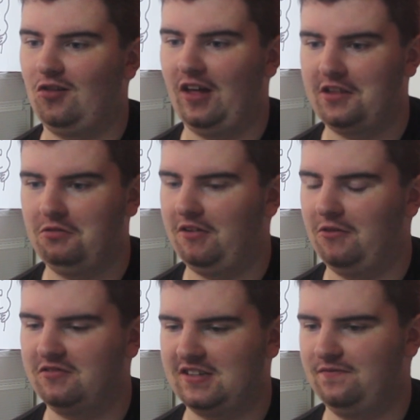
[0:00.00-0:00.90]
clash with
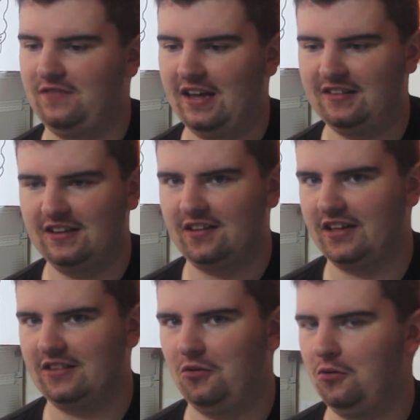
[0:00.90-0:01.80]
how synthetic
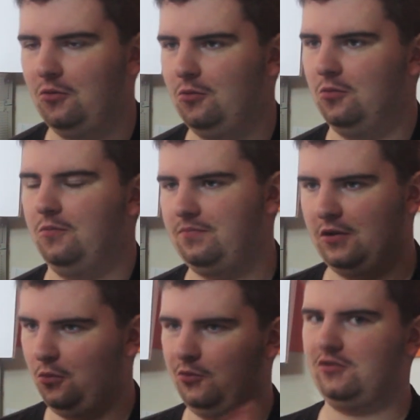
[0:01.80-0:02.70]
like the whole
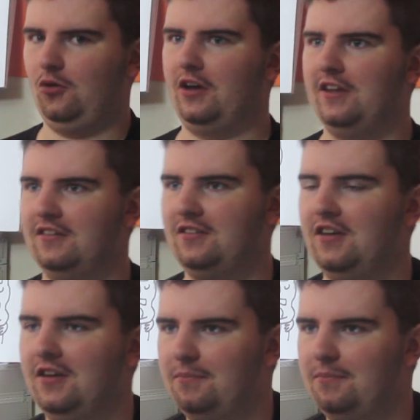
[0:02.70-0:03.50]
song is.